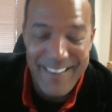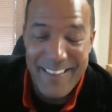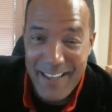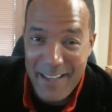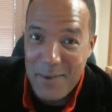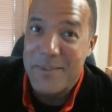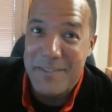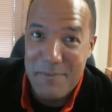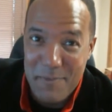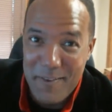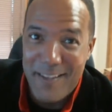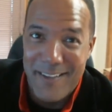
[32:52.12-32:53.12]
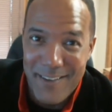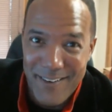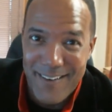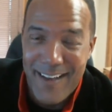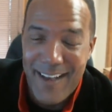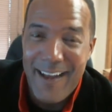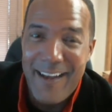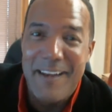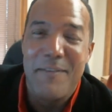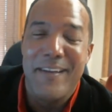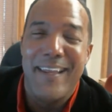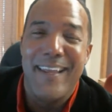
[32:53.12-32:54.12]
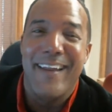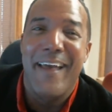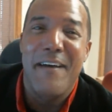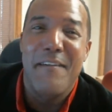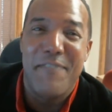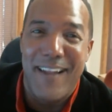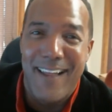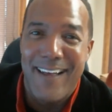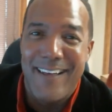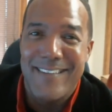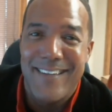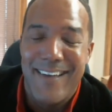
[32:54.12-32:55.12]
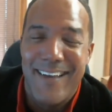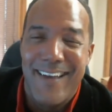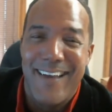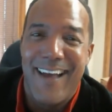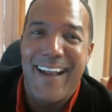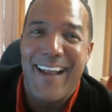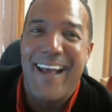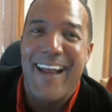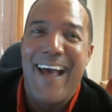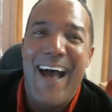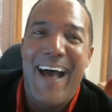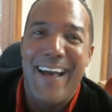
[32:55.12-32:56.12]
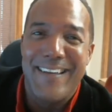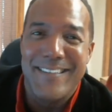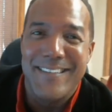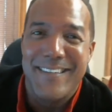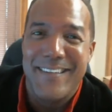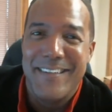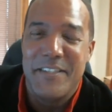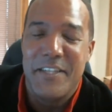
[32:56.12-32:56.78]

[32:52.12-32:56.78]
that was a failure. I didn't even get an F class. I got eyes. The